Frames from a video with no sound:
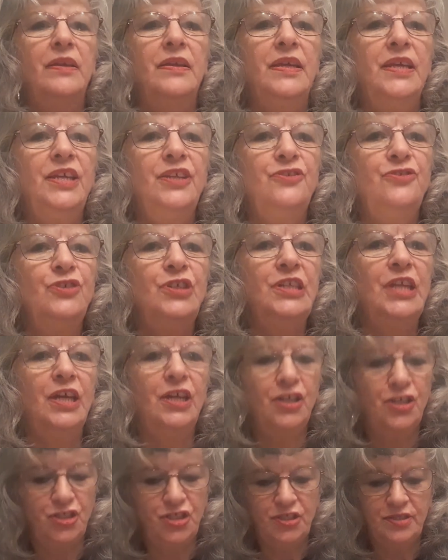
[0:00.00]

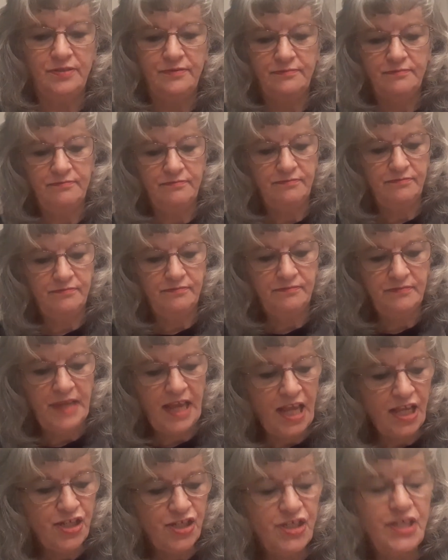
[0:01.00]
Introduction.
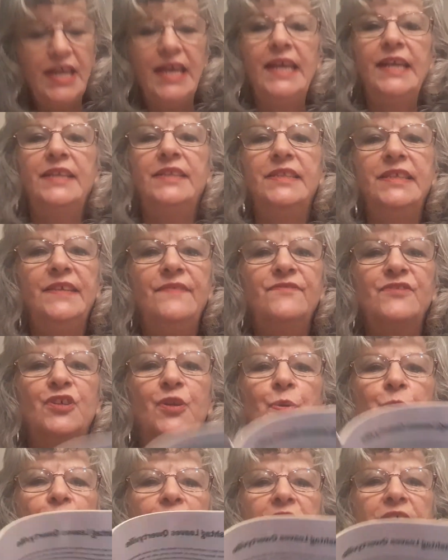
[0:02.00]
Hashtag Leaves
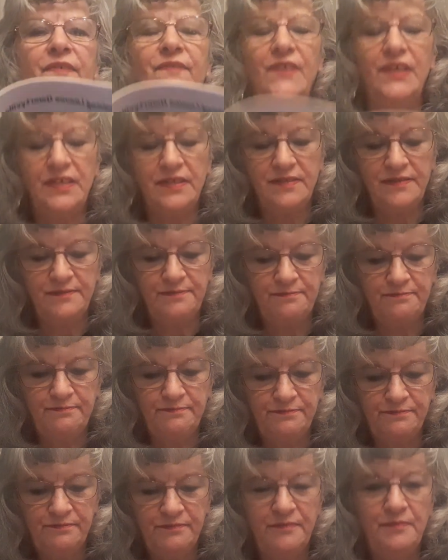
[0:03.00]
QWERTYville
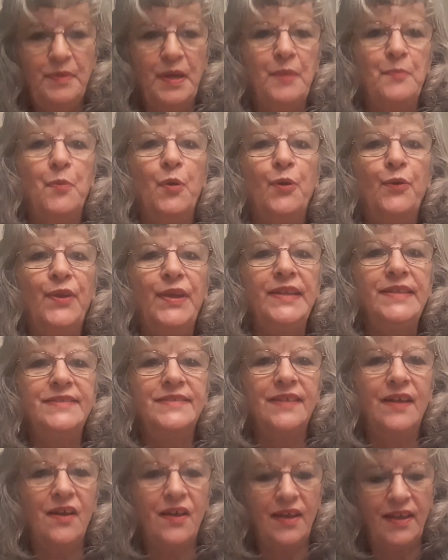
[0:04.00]
by Maureen
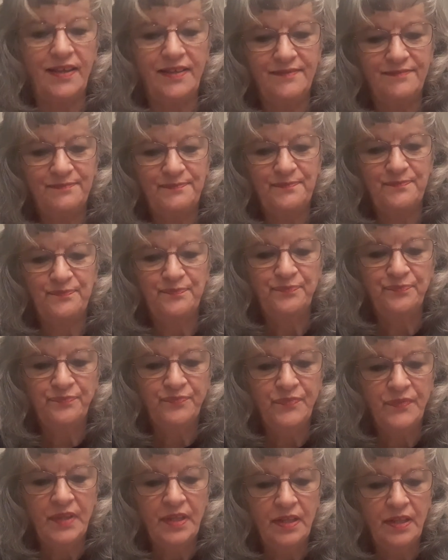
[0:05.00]
Sky.
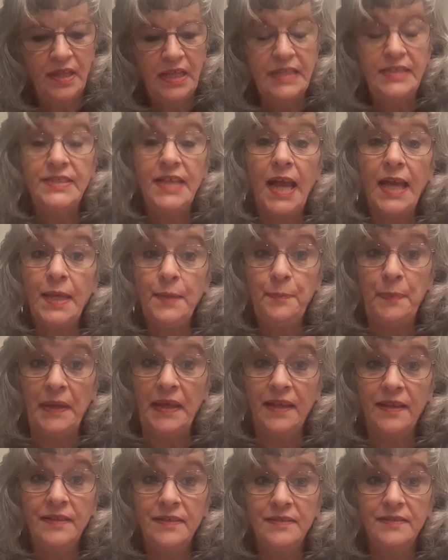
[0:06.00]

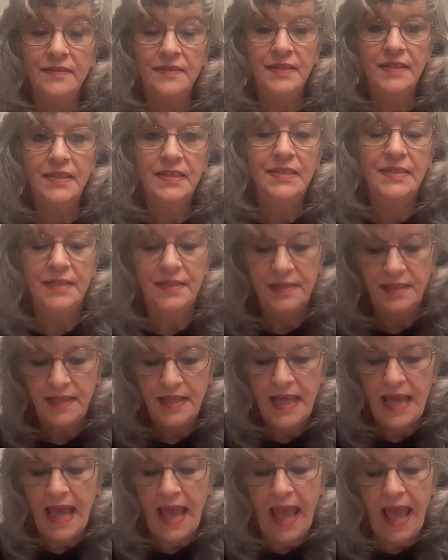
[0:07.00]
Typing
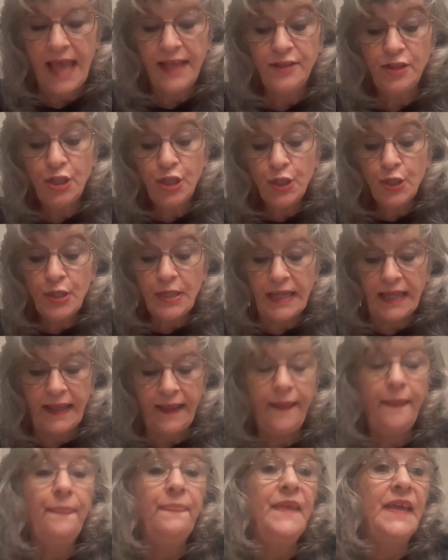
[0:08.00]
and
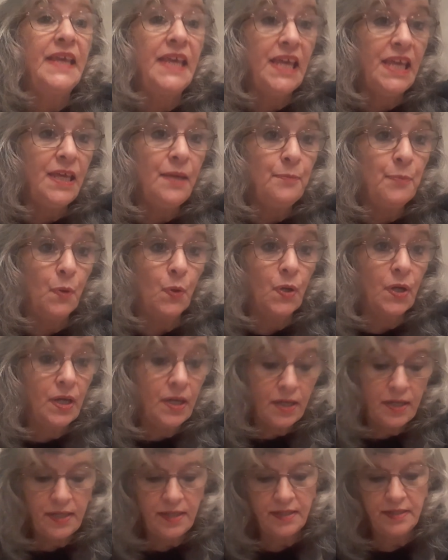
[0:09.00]
learning the
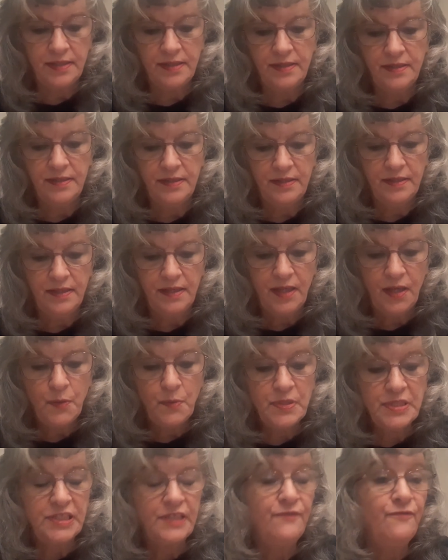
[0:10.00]
keyboard
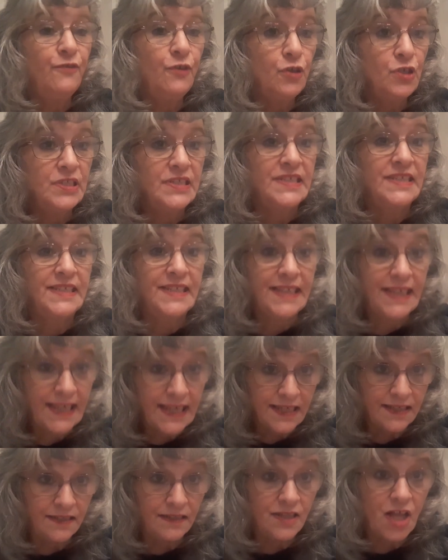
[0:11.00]
was the first
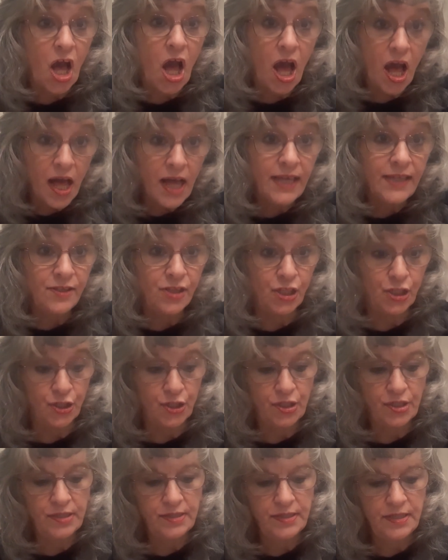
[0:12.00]
skill I
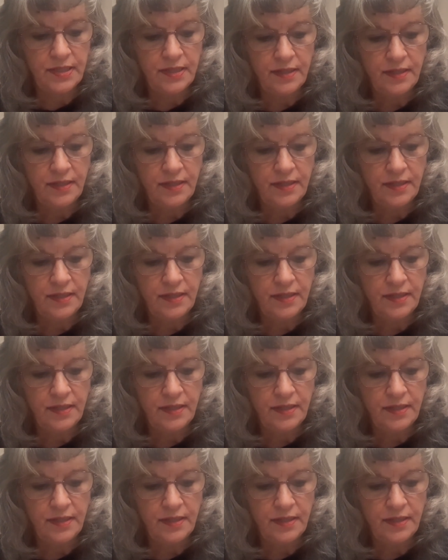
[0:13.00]
learned